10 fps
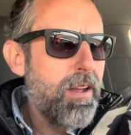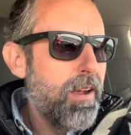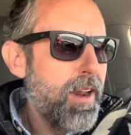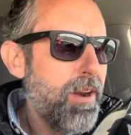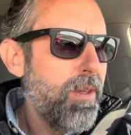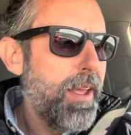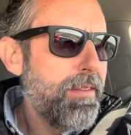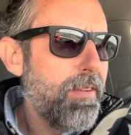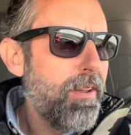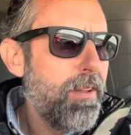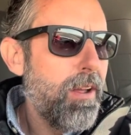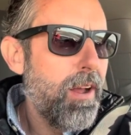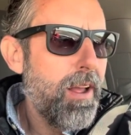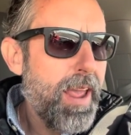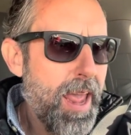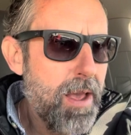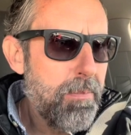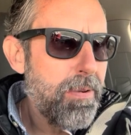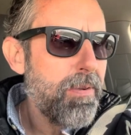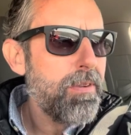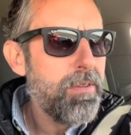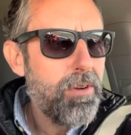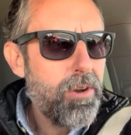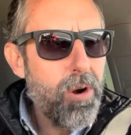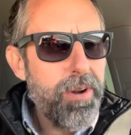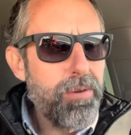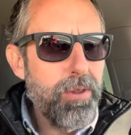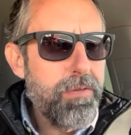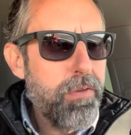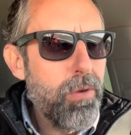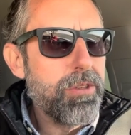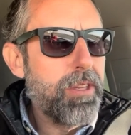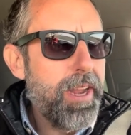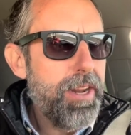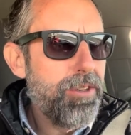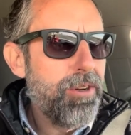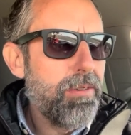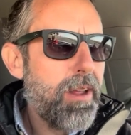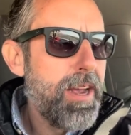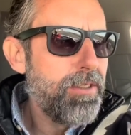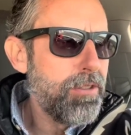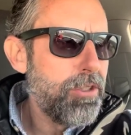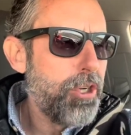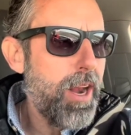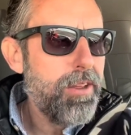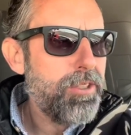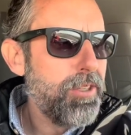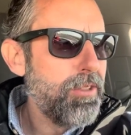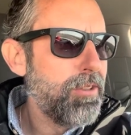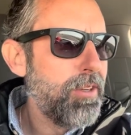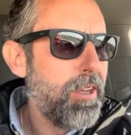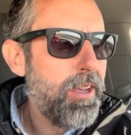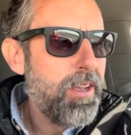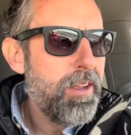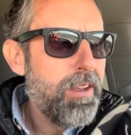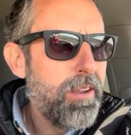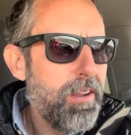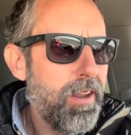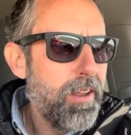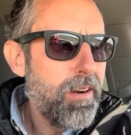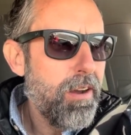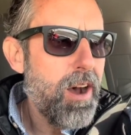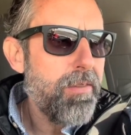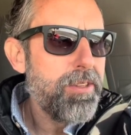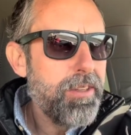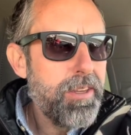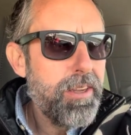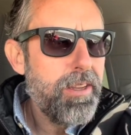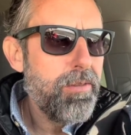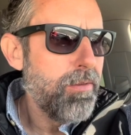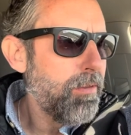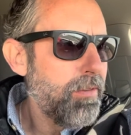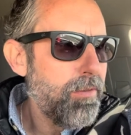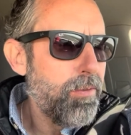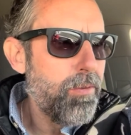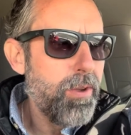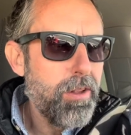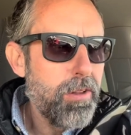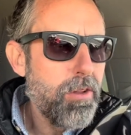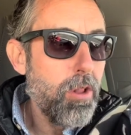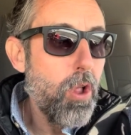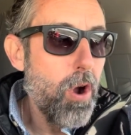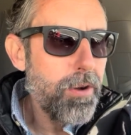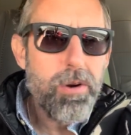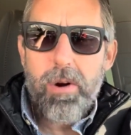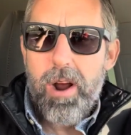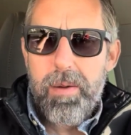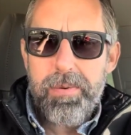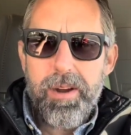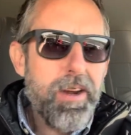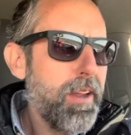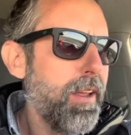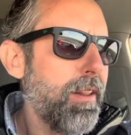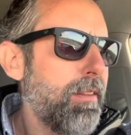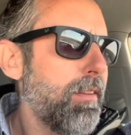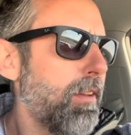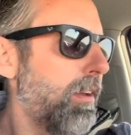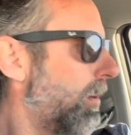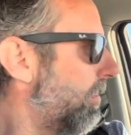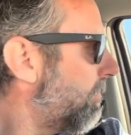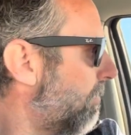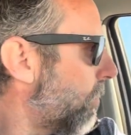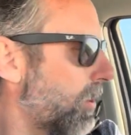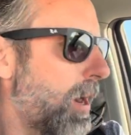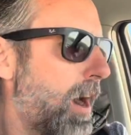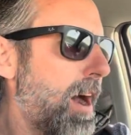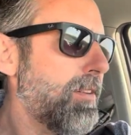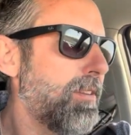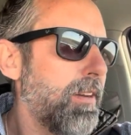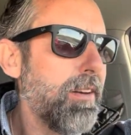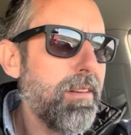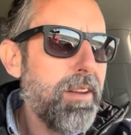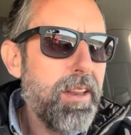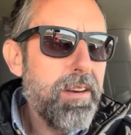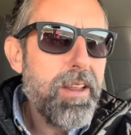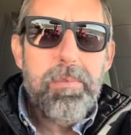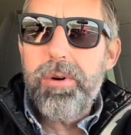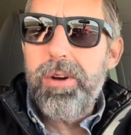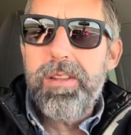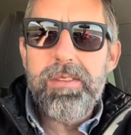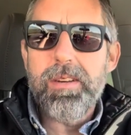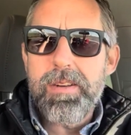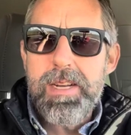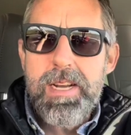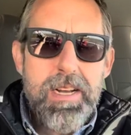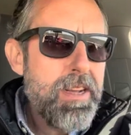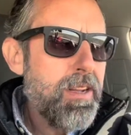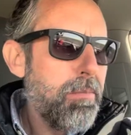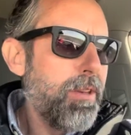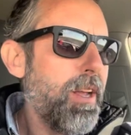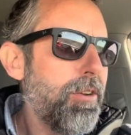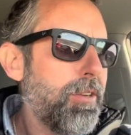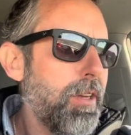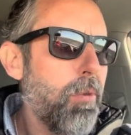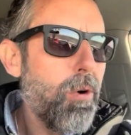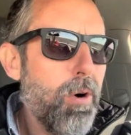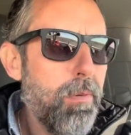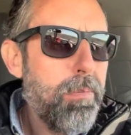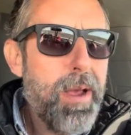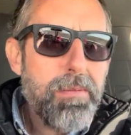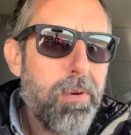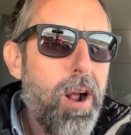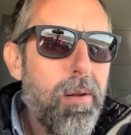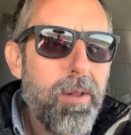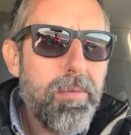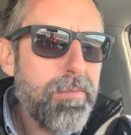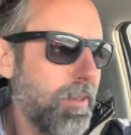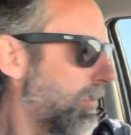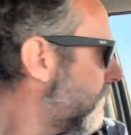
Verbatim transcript: I know that uh, hemp growing through the full stage has its challenges, and obviously, with the longer crop, you're going to get uh, more cost and, and inputs and potentially more pest problems and